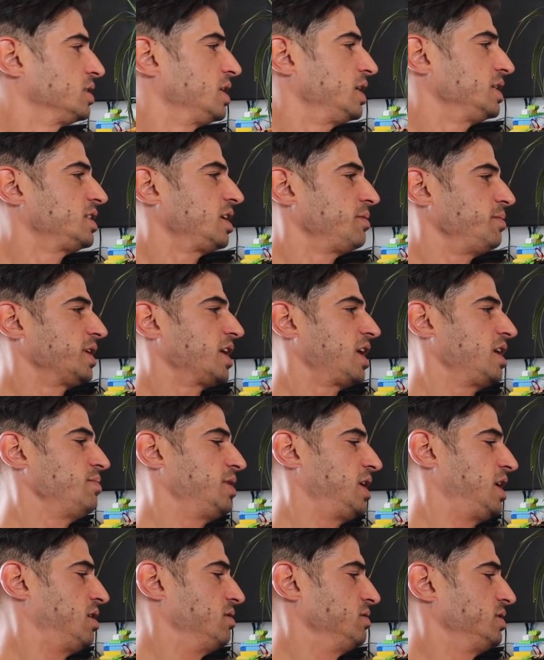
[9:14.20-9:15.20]
So let's take the
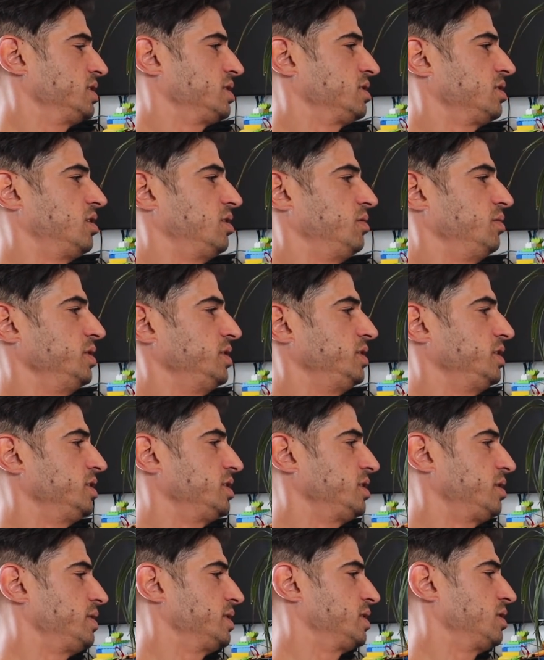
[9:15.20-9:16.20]
cable out to start with,
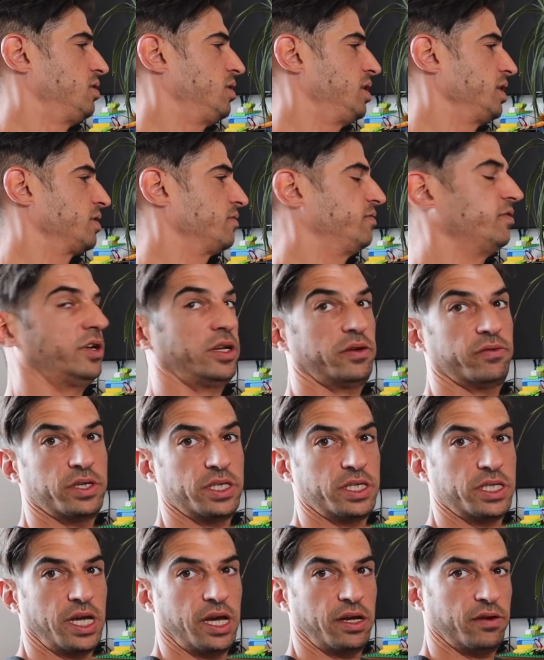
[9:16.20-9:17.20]
just so it's like fully
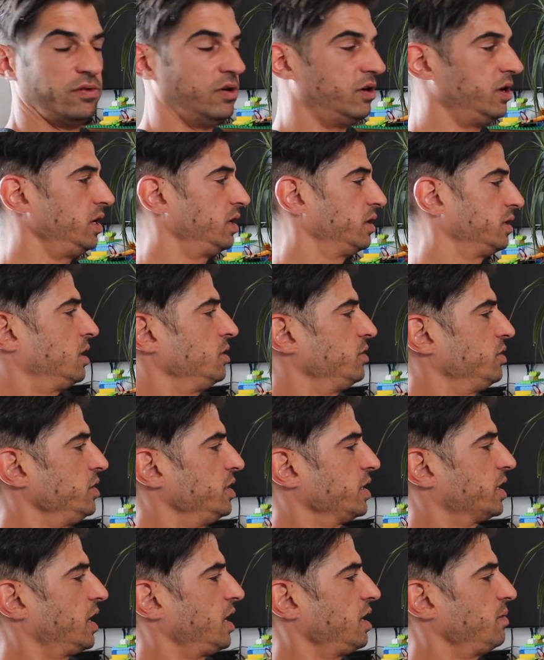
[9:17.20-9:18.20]
reset, right? Undo
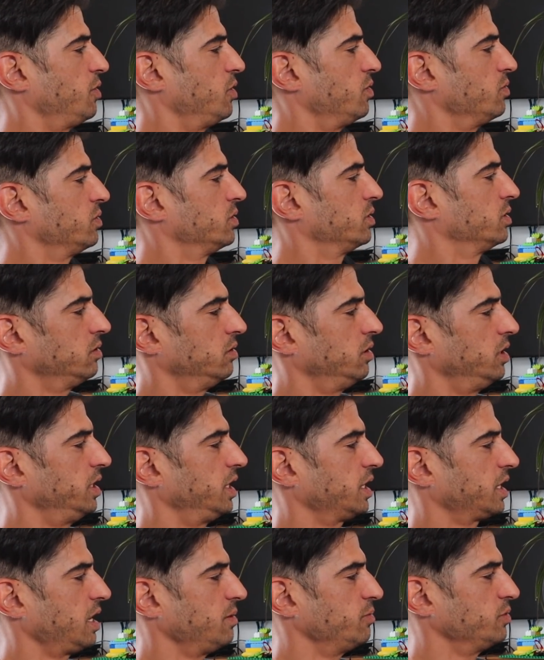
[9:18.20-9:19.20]
your cable, right,
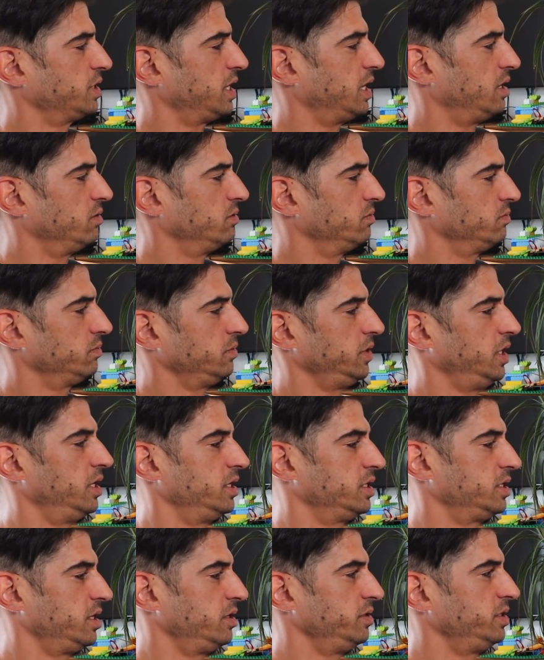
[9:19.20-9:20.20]
that cable's out. Yeah,
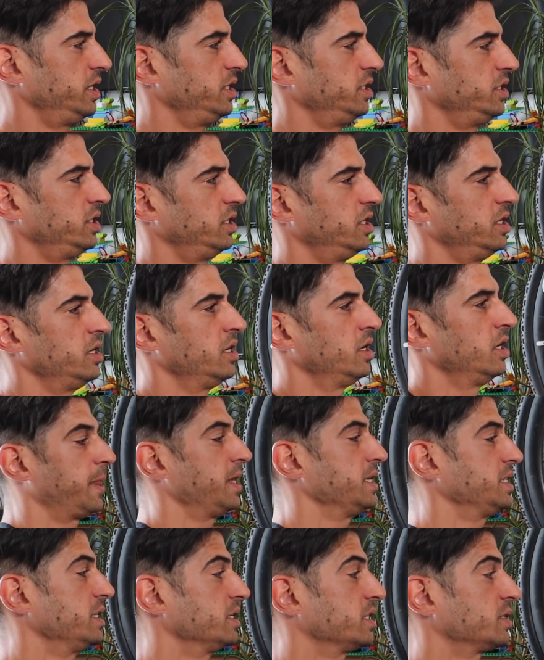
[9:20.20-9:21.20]
there's no tension,
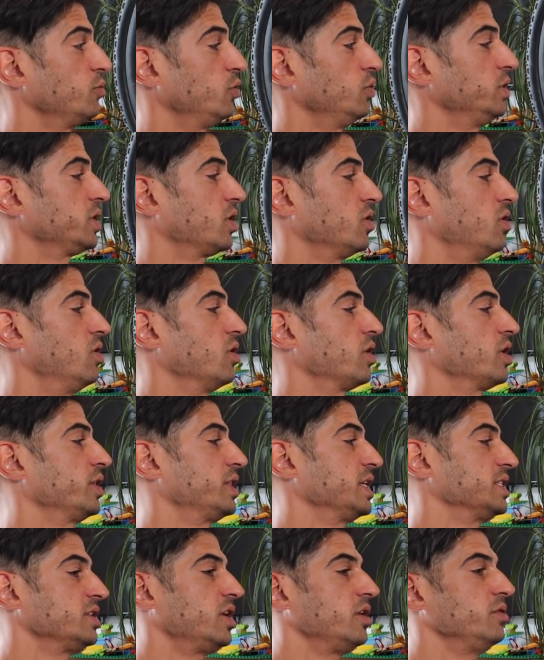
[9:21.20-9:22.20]
it's in the smallest cog,
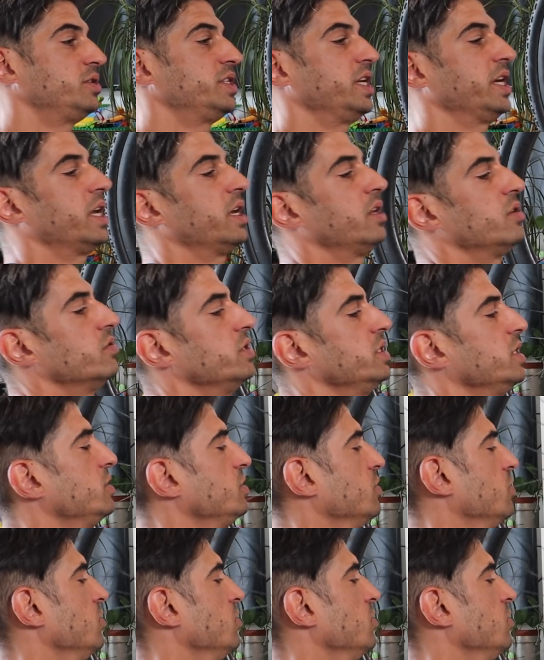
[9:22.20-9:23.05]
there's no ticking noise at